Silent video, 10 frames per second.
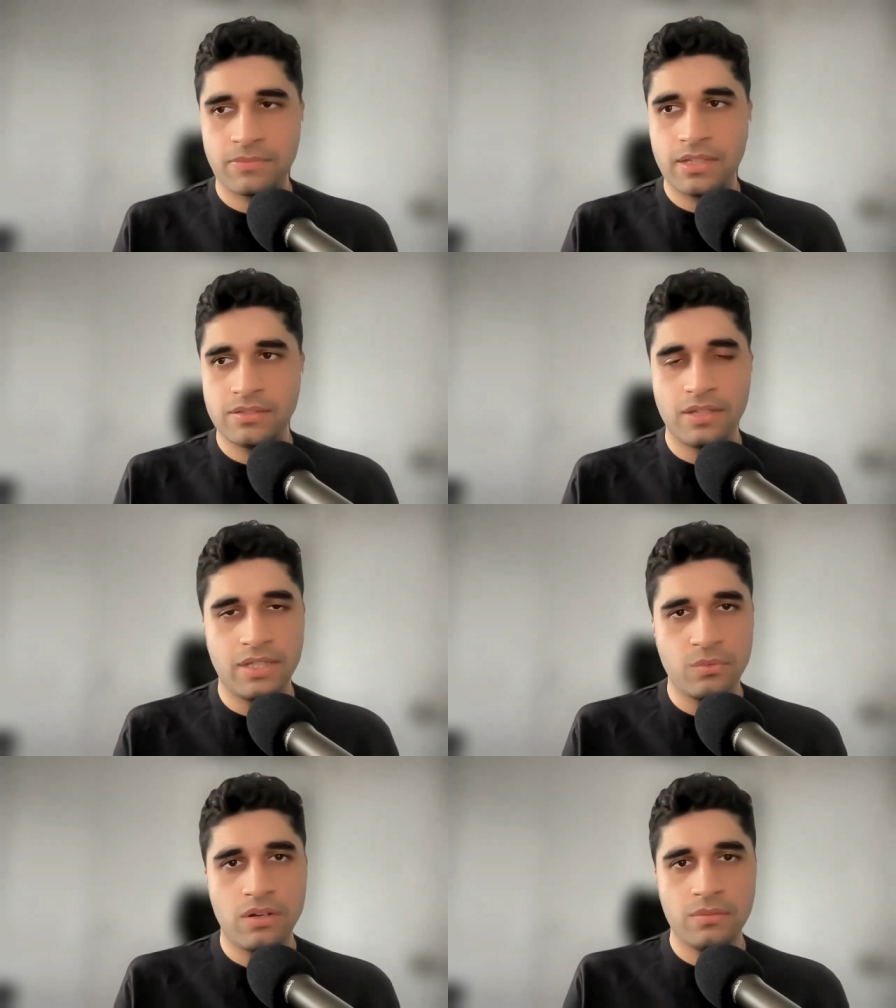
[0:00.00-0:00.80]
So that's
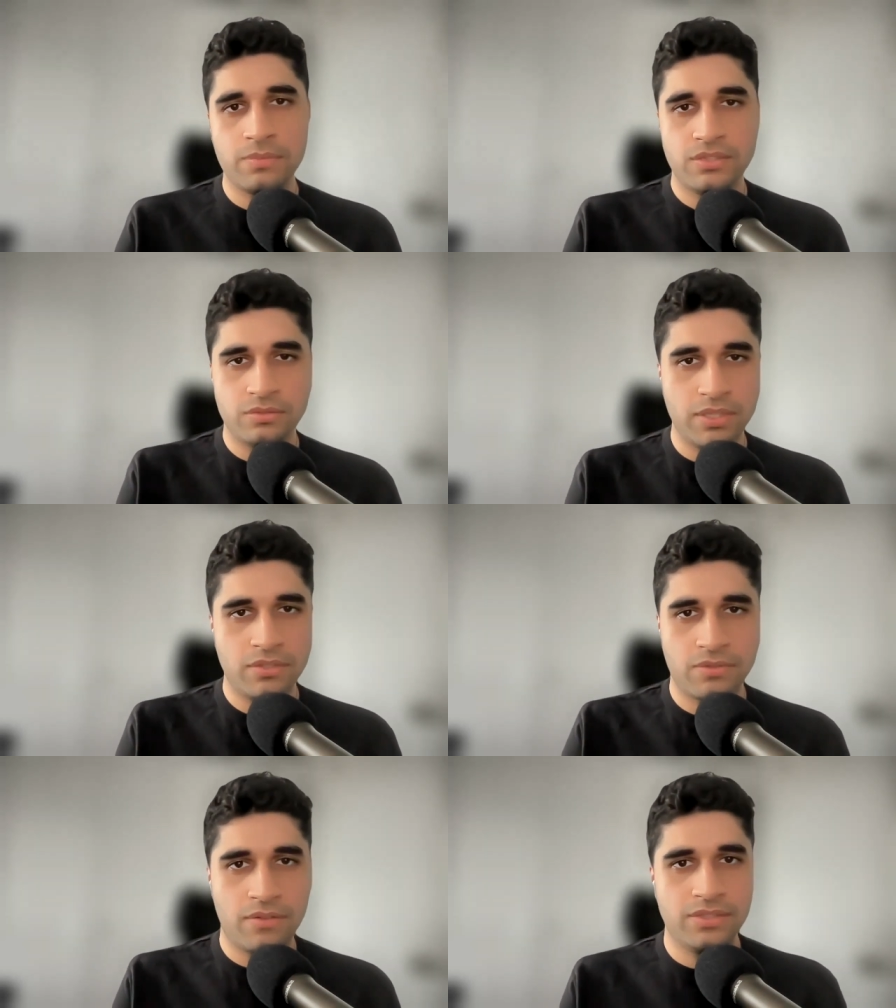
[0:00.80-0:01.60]
what I'll be doing
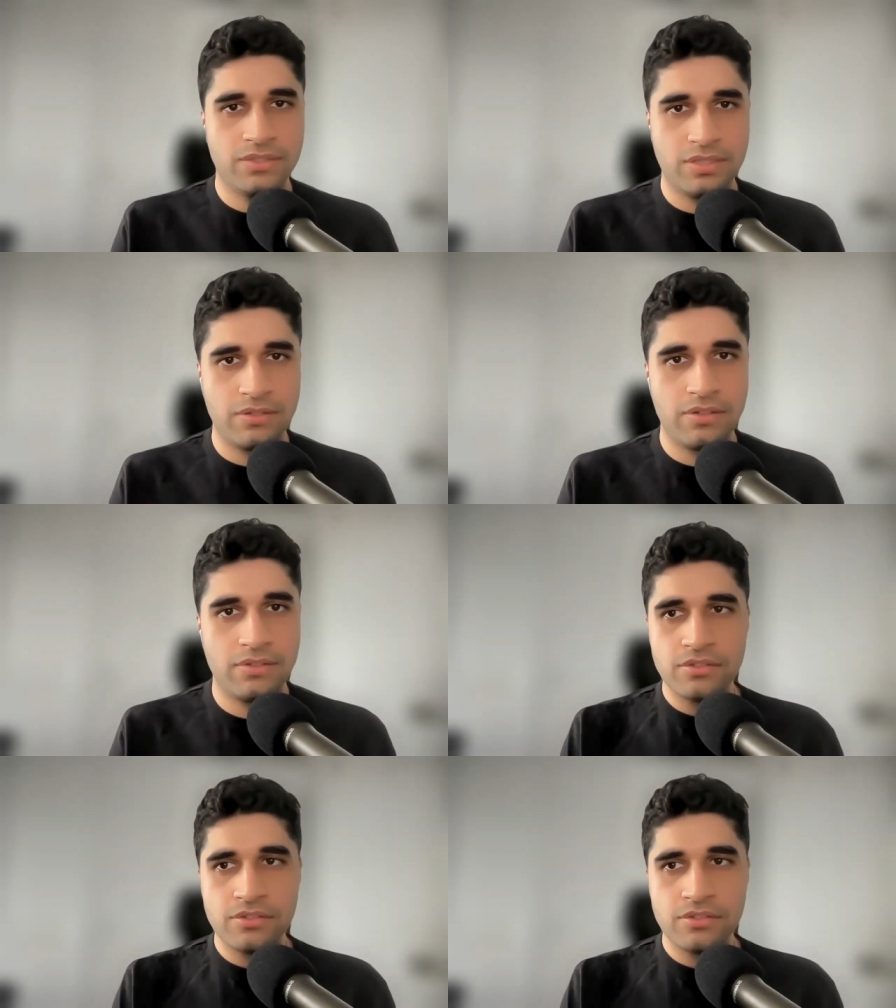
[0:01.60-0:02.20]
throughout this series.